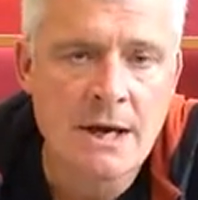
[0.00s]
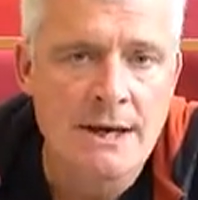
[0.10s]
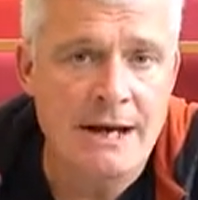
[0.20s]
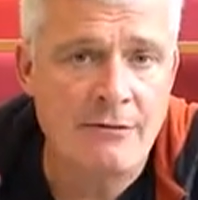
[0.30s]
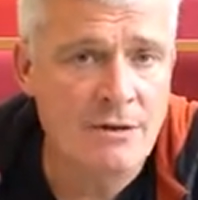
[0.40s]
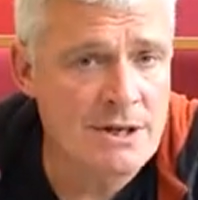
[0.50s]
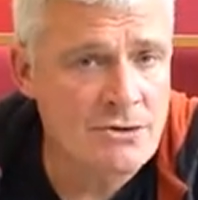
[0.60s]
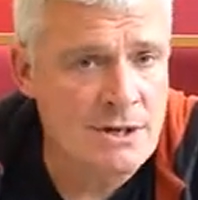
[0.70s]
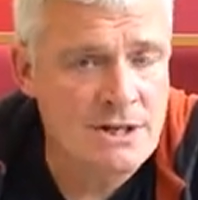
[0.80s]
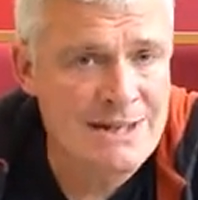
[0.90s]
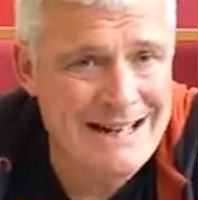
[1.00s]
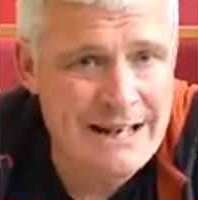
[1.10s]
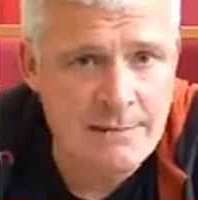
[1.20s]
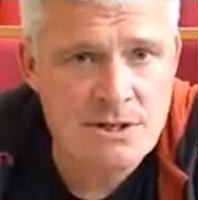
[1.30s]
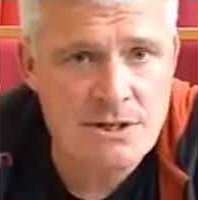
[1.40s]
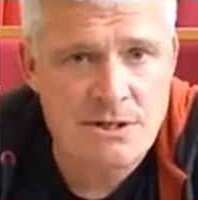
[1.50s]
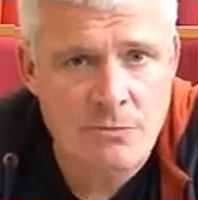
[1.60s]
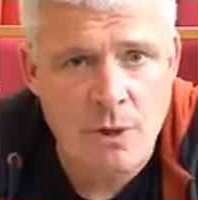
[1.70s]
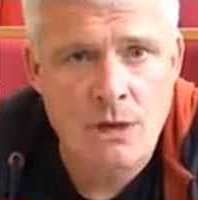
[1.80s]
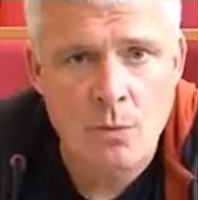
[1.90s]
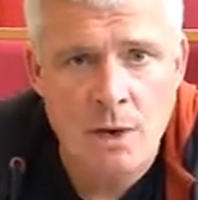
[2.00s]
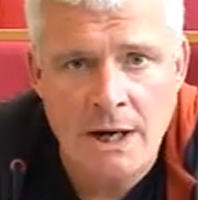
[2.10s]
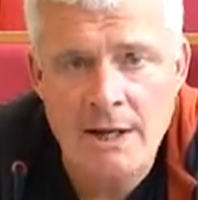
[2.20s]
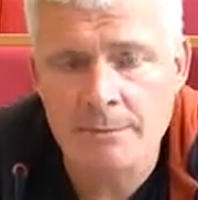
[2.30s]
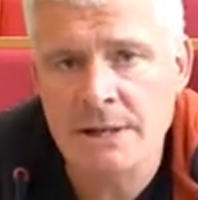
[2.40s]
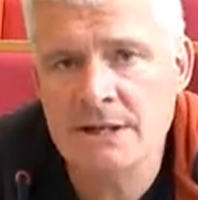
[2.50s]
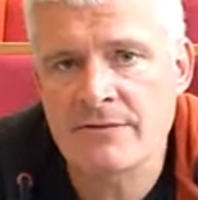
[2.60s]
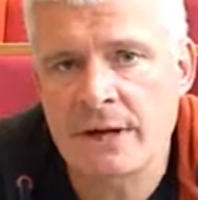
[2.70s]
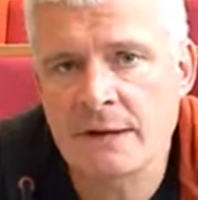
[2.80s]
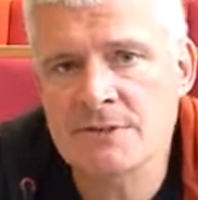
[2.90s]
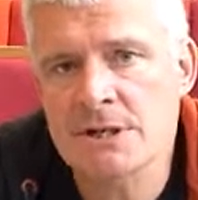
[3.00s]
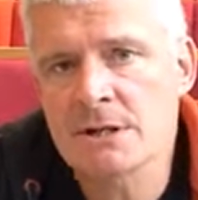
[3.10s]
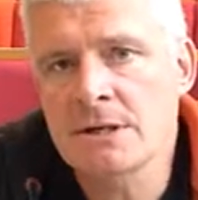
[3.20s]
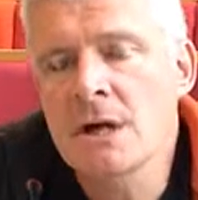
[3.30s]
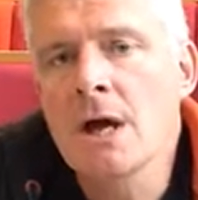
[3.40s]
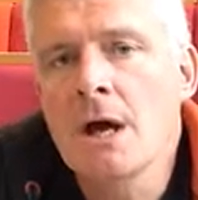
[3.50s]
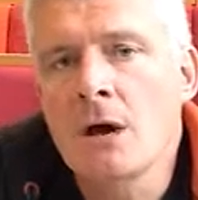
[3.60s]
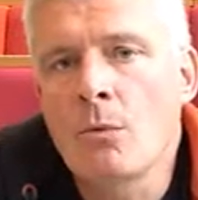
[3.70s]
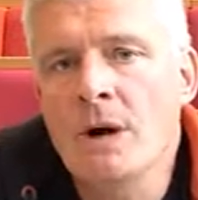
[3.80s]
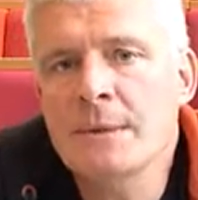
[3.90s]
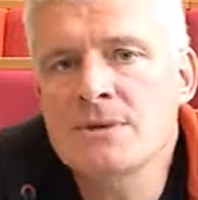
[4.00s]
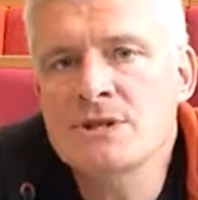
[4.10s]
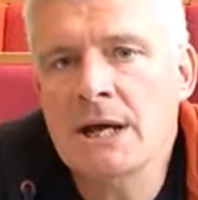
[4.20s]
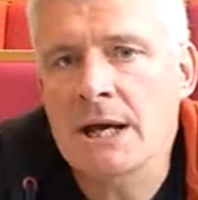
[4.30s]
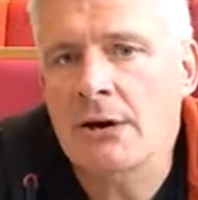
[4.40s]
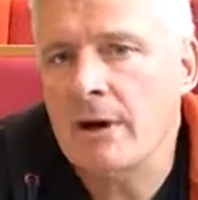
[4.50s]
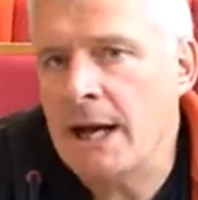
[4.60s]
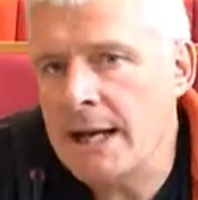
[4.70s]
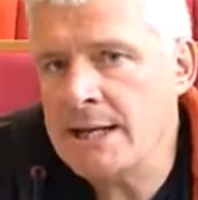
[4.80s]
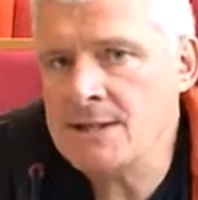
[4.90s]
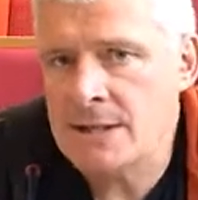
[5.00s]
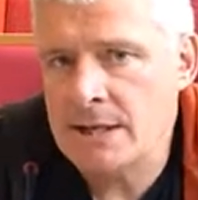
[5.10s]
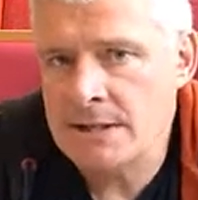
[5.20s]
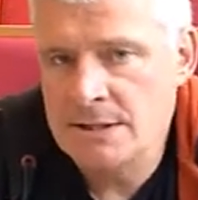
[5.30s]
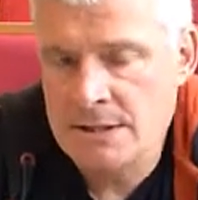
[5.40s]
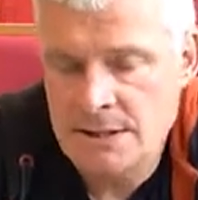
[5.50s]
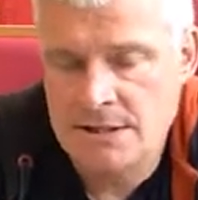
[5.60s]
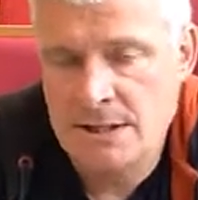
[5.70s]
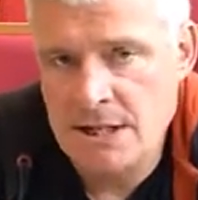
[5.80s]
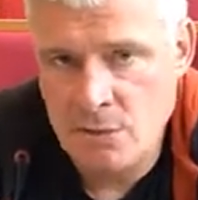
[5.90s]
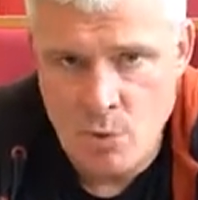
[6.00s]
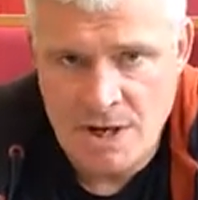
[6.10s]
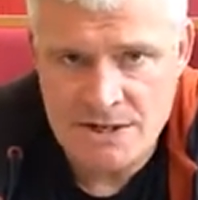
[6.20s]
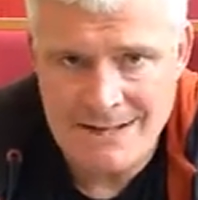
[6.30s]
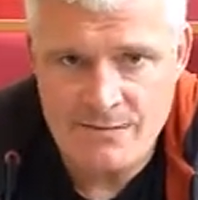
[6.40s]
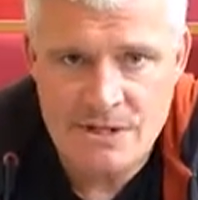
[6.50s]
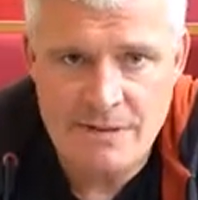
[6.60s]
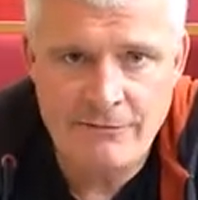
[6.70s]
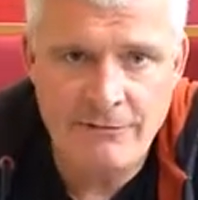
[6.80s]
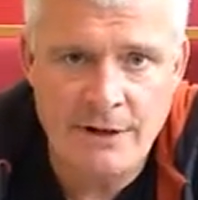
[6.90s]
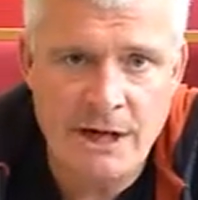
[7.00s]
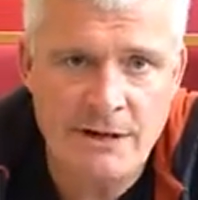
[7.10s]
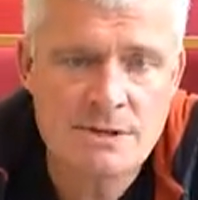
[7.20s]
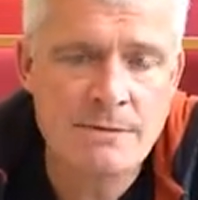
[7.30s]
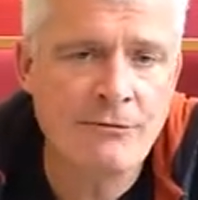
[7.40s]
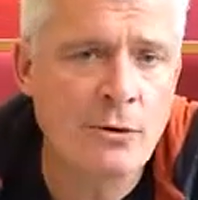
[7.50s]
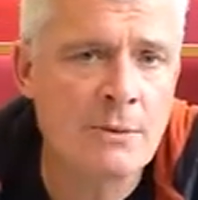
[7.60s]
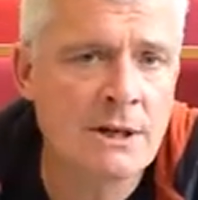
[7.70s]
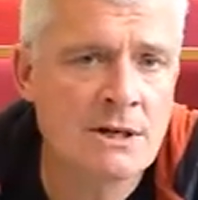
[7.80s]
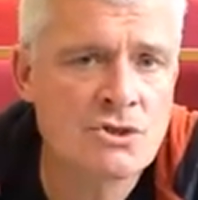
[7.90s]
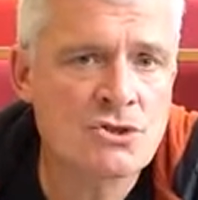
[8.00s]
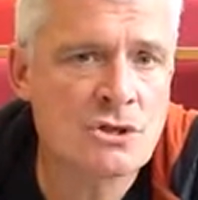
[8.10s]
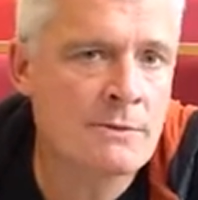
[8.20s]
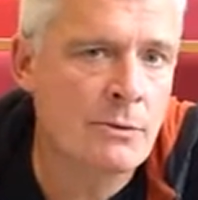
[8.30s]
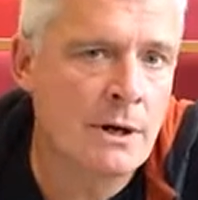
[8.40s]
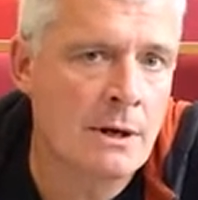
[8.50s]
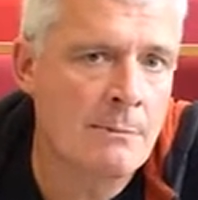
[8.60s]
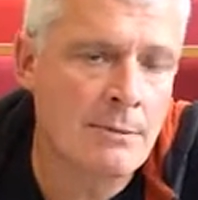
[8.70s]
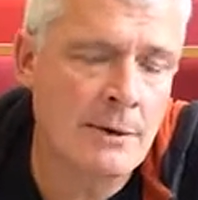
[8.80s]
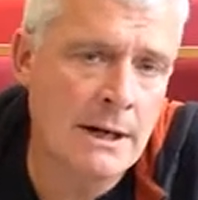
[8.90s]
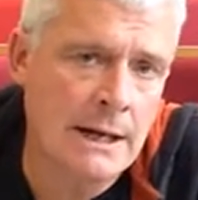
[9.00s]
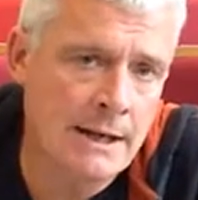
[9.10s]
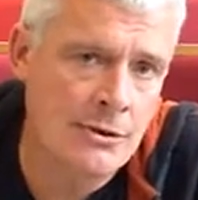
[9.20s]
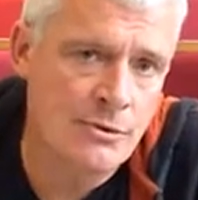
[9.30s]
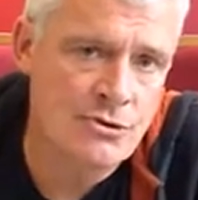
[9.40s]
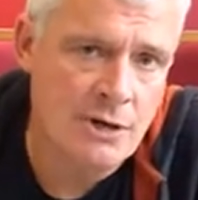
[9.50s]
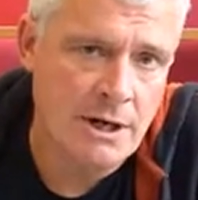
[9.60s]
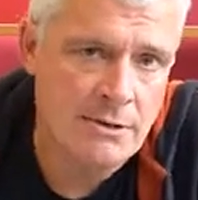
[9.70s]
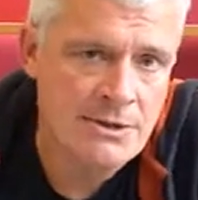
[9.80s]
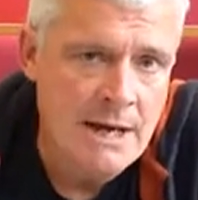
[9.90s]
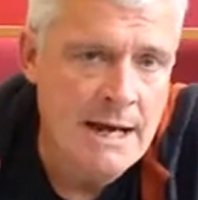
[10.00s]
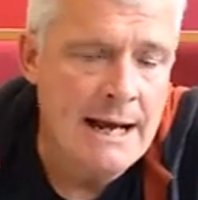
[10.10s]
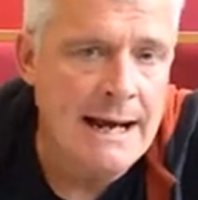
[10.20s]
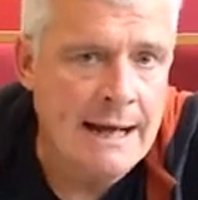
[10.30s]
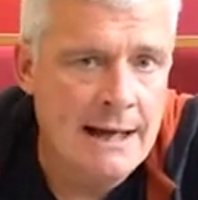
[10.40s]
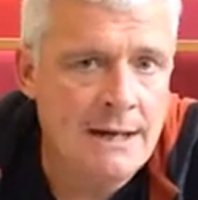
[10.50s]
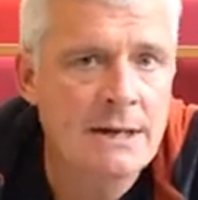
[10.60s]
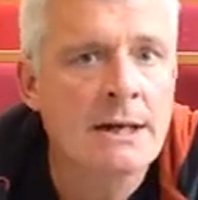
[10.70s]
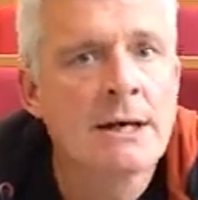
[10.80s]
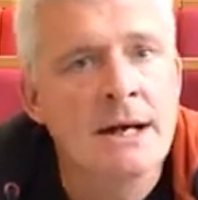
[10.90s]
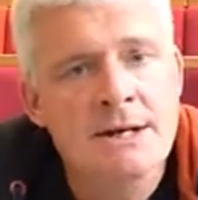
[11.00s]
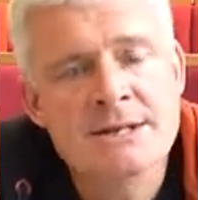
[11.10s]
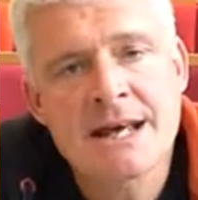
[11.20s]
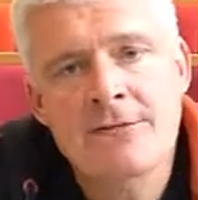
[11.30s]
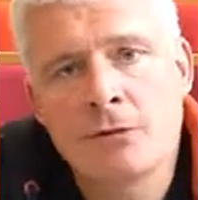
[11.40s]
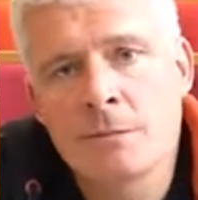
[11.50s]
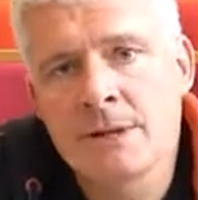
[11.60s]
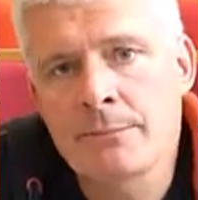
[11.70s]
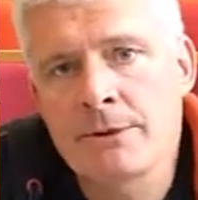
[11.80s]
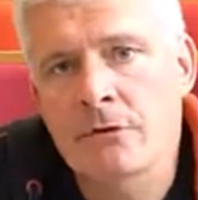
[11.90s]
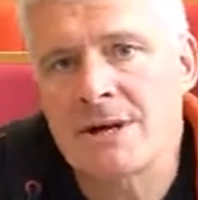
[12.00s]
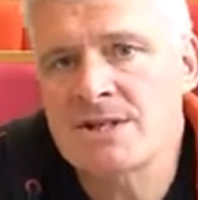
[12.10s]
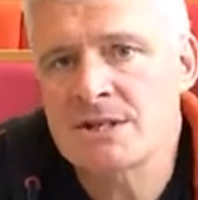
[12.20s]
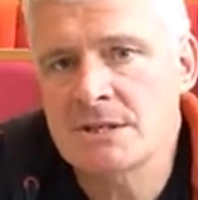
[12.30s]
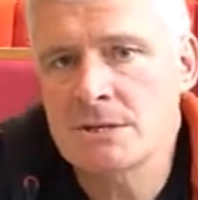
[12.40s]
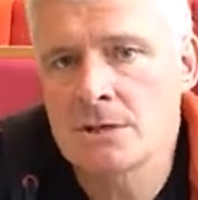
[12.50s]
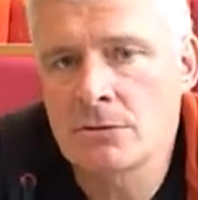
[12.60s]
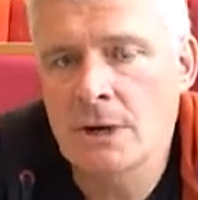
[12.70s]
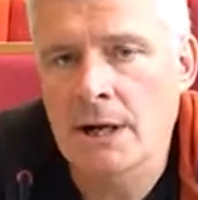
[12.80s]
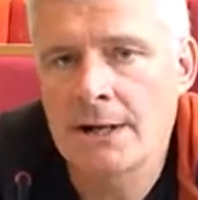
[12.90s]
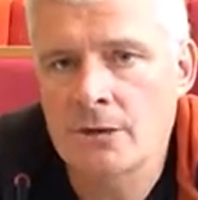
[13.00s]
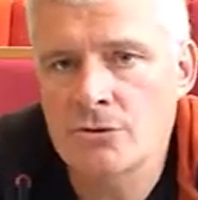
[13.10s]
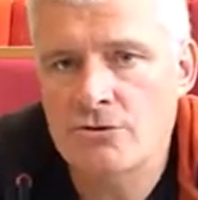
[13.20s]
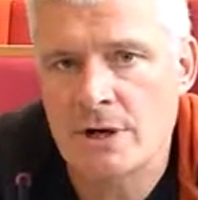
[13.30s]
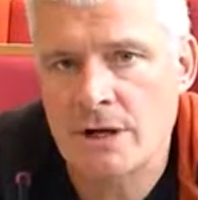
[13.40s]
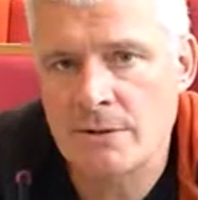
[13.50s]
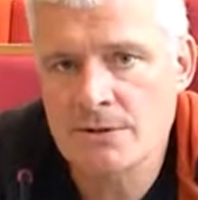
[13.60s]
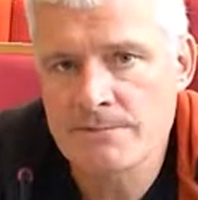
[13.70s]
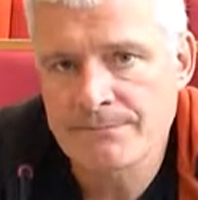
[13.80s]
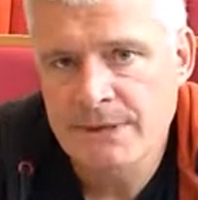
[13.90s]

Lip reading: Now for this reason, inhibitors of Wee1 have been developed, and one in particular, AZD1775, is performing extremely well in preclinical trials and is therefore being progressed into clinical trials.